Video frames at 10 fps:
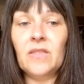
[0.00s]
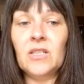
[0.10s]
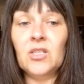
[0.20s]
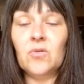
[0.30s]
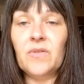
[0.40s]

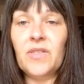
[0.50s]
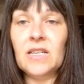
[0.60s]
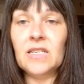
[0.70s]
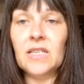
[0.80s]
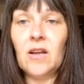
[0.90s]
the sort of
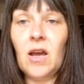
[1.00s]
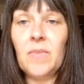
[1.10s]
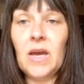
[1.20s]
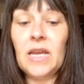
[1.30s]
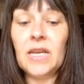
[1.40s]
things that I
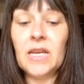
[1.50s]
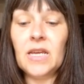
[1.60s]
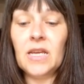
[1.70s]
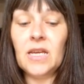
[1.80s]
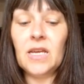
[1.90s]

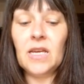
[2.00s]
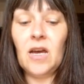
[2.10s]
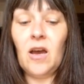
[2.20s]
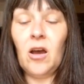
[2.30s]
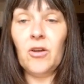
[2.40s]
make
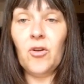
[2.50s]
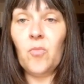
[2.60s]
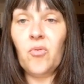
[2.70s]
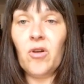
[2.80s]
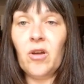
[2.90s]
are
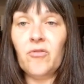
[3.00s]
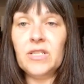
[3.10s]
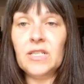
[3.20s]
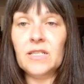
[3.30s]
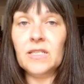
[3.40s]
not
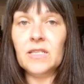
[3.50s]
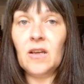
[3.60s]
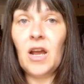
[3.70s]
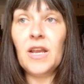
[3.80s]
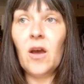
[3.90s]
priorities.
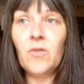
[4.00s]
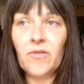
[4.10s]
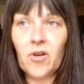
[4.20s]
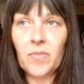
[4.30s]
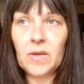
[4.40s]
I know
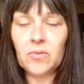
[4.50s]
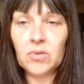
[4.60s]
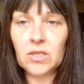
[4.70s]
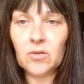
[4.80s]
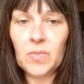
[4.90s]
there are people
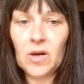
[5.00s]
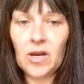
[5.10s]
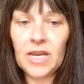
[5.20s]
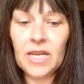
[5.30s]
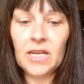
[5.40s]
still
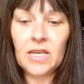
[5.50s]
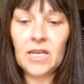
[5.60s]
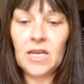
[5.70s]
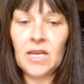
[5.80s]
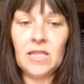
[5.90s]
buying,
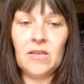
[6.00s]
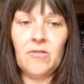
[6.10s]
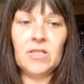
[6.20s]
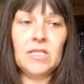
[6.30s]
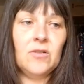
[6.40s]

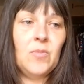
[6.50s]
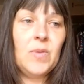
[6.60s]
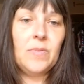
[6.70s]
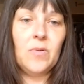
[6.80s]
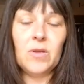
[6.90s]
there are still
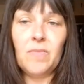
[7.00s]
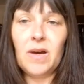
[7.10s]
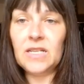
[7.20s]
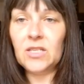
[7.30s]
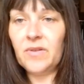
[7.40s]
people with
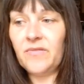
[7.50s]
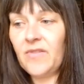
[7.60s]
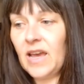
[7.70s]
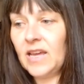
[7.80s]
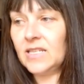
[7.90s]
money to
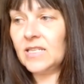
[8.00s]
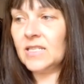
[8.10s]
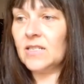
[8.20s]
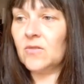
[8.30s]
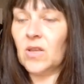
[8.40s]

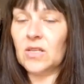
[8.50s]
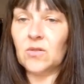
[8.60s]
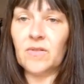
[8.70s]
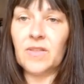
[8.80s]
invest and all that sort of